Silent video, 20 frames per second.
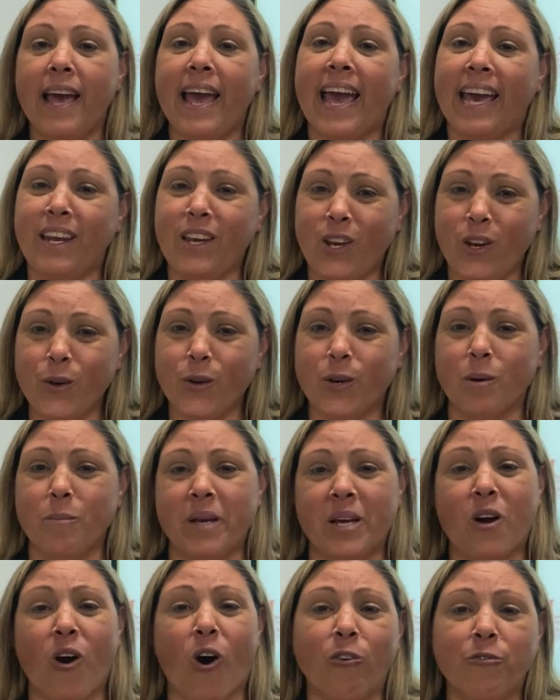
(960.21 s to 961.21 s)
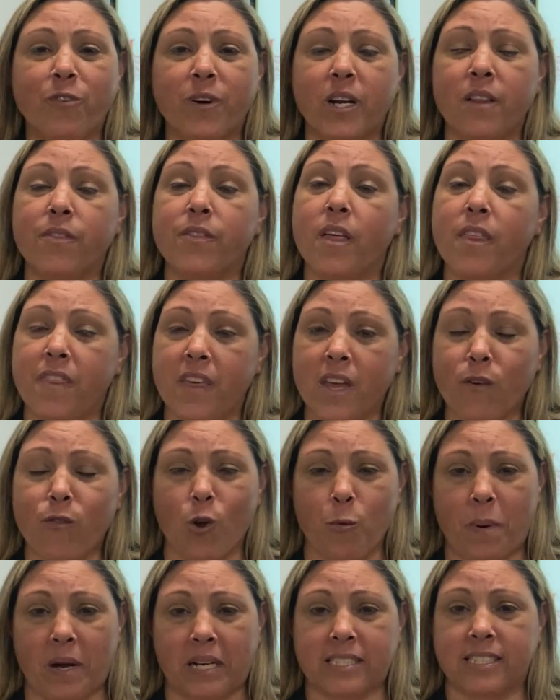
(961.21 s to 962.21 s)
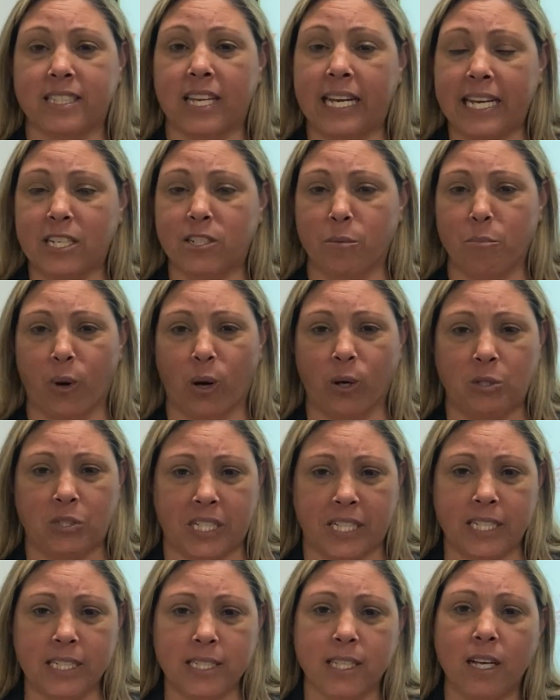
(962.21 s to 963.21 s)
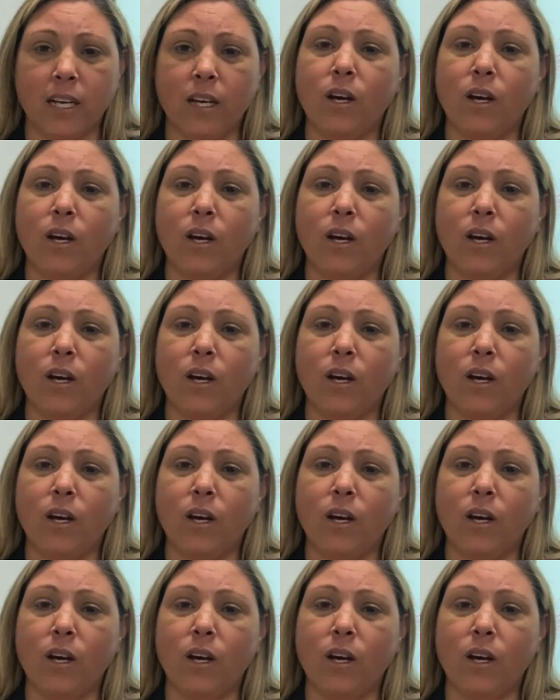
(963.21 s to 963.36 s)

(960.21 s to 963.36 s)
and you can be confident that their robust selection process